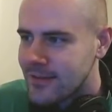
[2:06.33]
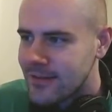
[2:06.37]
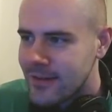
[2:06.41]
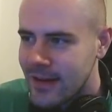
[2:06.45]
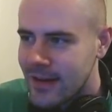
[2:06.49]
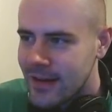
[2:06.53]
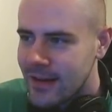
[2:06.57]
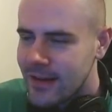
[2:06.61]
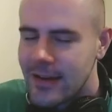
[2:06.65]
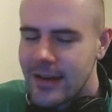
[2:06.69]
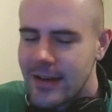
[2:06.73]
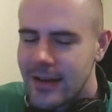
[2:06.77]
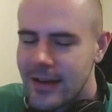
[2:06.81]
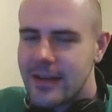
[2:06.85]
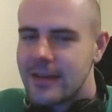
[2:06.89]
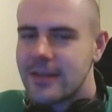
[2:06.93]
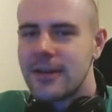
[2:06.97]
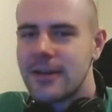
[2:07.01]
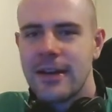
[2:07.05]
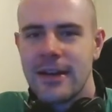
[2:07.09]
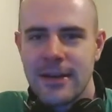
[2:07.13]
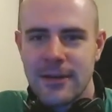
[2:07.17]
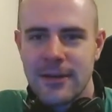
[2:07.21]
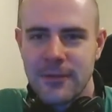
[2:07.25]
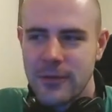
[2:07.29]
landing and
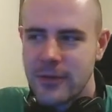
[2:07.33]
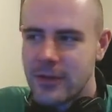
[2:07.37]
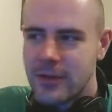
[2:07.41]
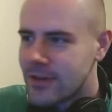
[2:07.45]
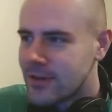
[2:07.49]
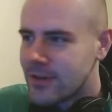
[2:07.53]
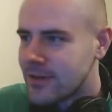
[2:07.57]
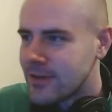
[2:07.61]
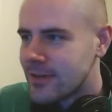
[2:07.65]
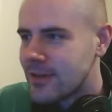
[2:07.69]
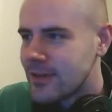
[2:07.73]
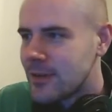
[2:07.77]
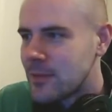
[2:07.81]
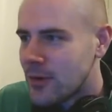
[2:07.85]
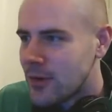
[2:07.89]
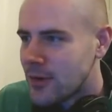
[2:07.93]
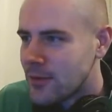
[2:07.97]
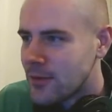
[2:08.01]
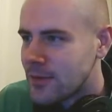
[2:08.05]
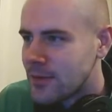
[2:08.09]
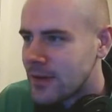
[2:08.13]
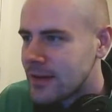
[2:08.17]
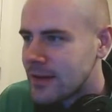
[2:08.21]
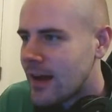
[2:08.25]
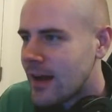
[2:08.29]
you're hitting flinches at the
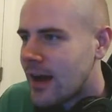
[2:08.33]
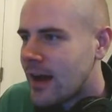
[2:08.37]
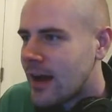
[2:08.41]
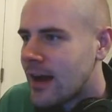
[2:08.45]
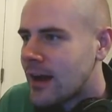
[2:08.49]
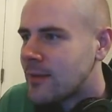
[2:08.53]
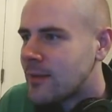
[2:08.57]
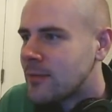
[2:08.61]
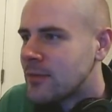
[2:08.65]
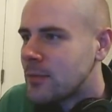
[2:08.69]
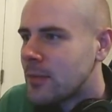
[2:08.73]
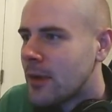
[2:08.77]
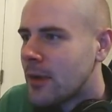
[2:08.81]
perfect times.